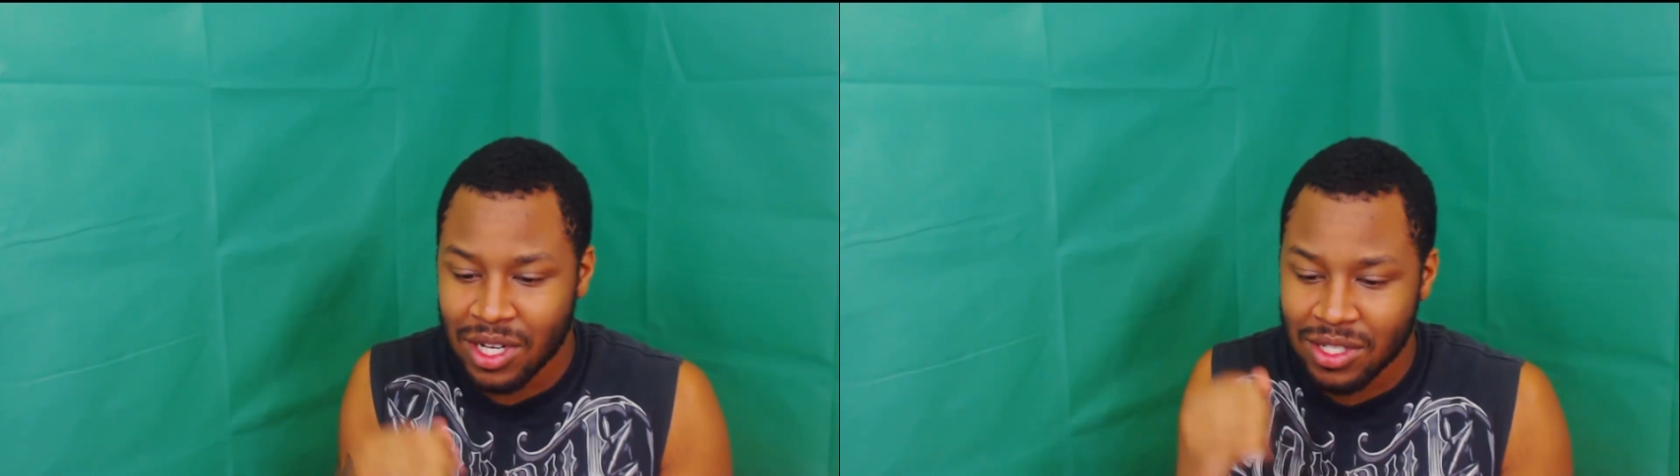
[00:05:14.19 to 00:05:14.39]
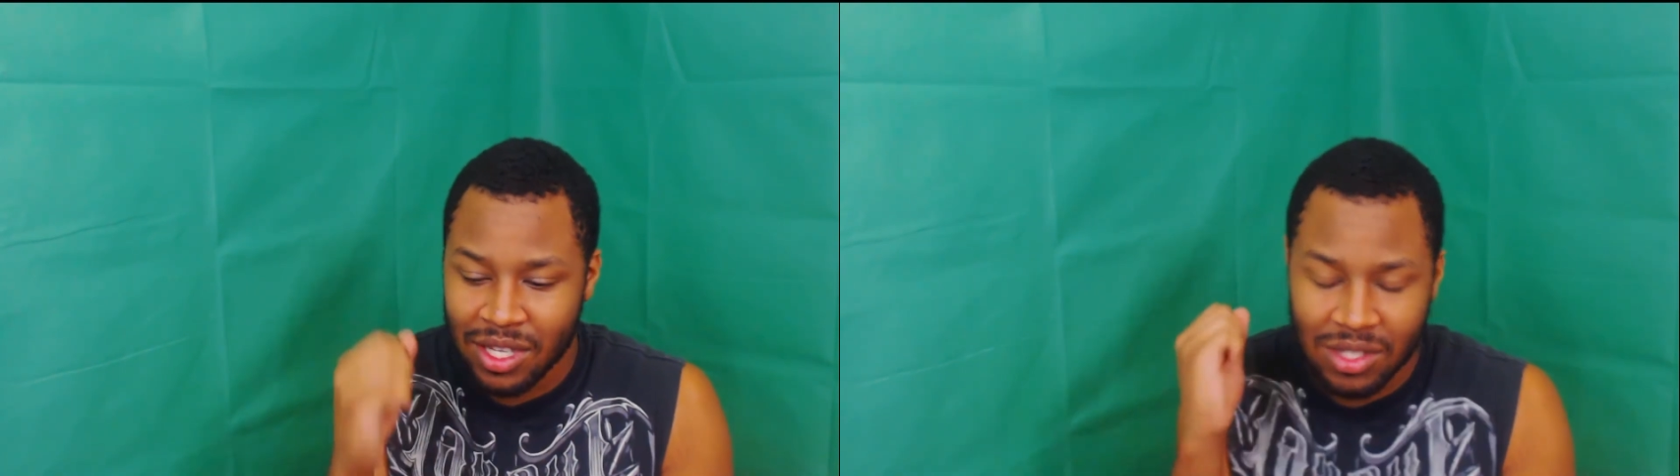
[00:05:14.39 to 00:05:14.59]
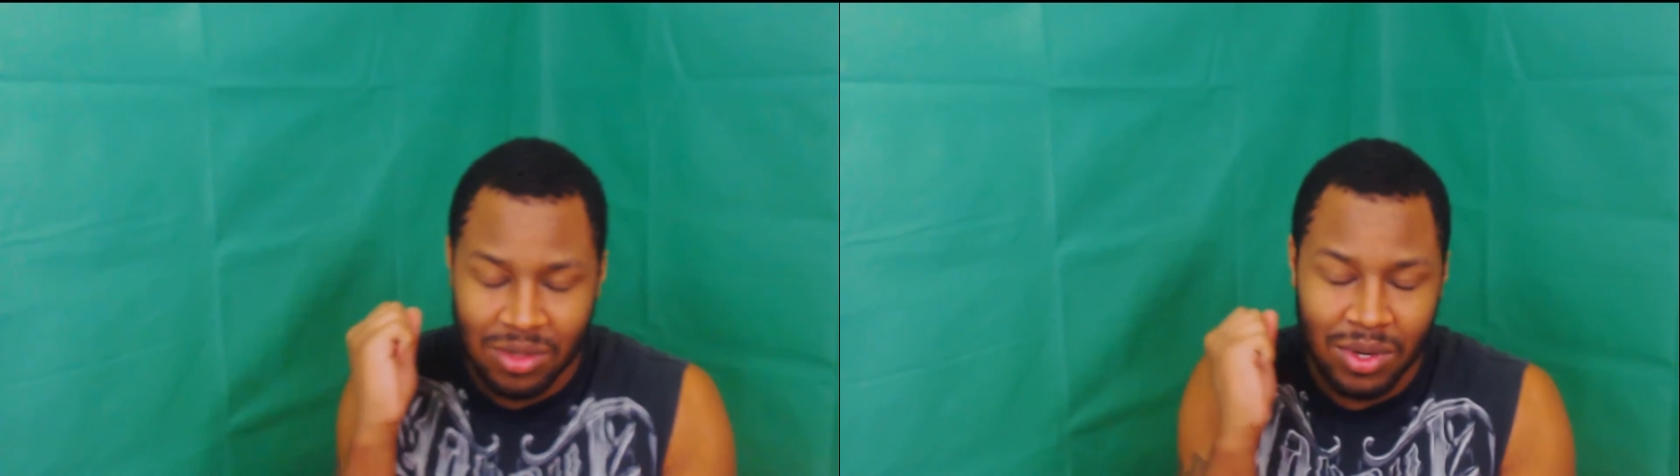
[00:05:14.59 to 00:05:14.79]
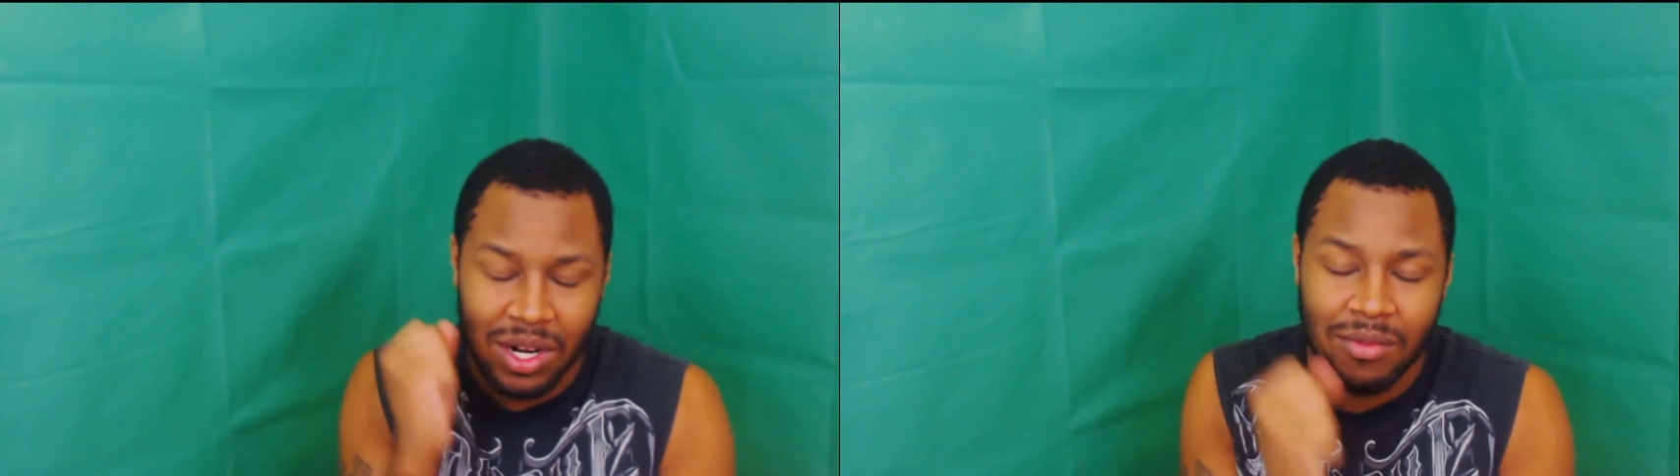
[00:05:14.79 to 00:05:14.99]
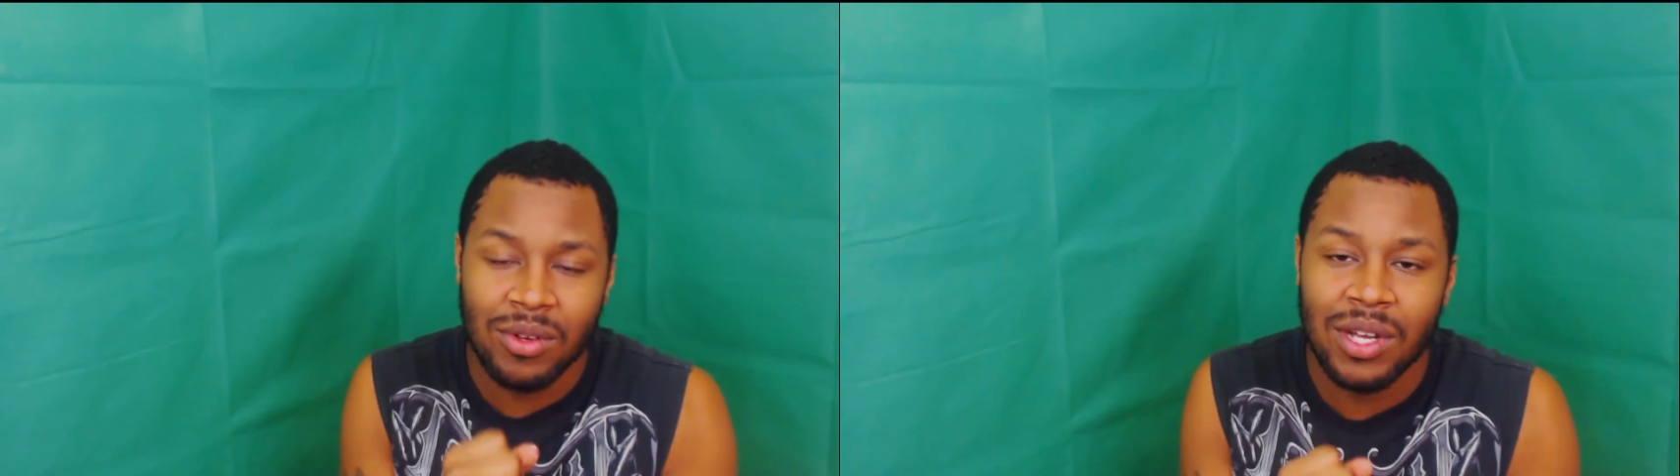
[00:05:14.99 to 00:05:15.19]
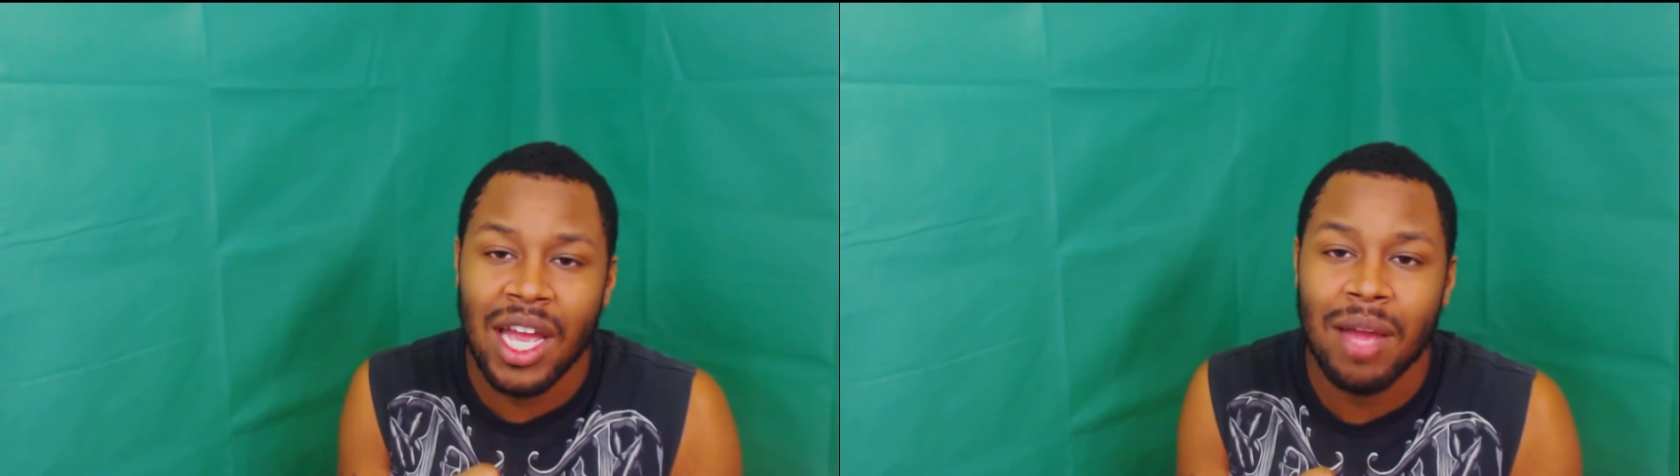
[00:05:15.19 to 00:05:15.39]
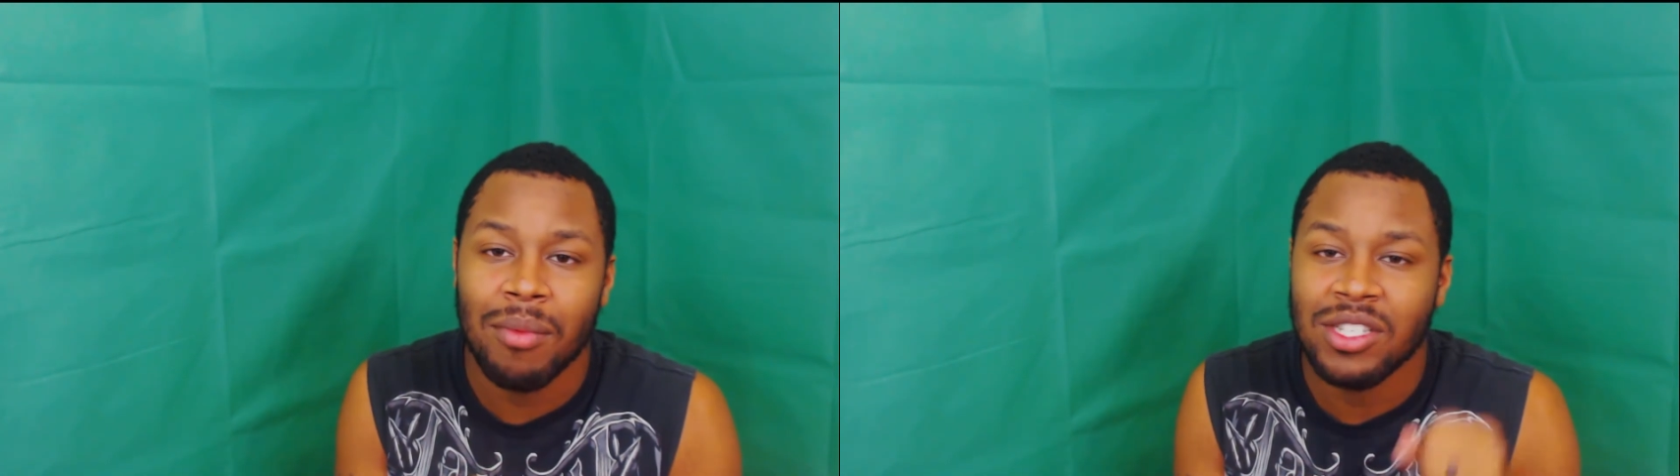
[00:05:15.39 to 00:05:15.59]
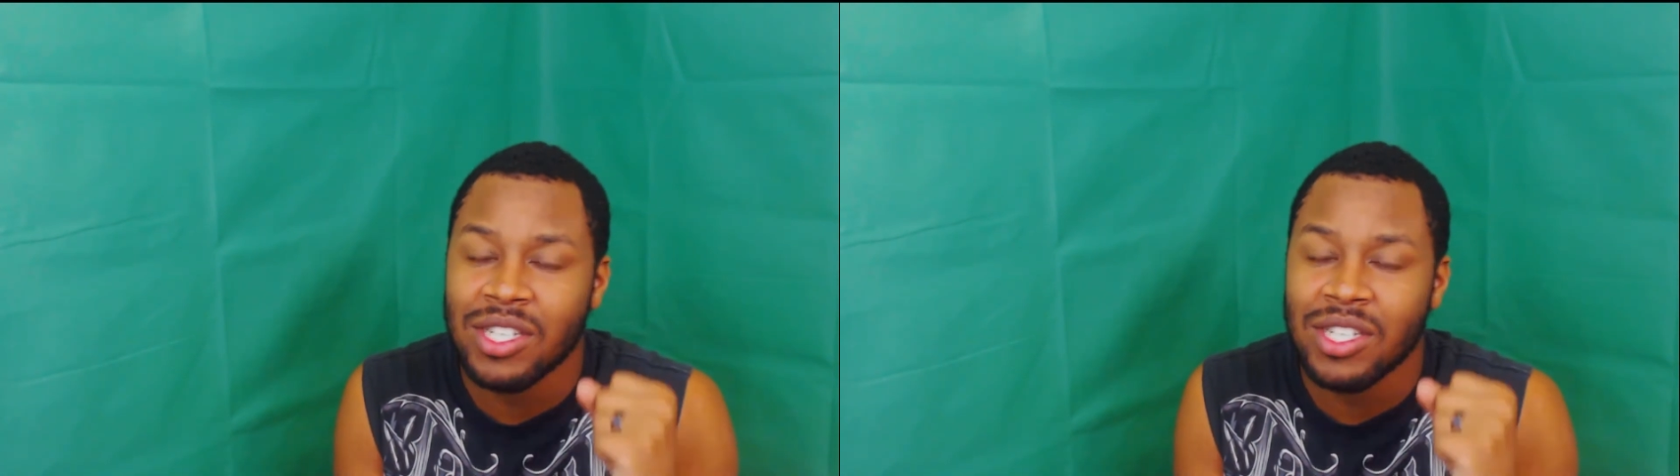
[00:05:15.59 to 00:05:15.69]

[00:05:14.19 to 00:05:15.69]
Shouts out to whatever you game.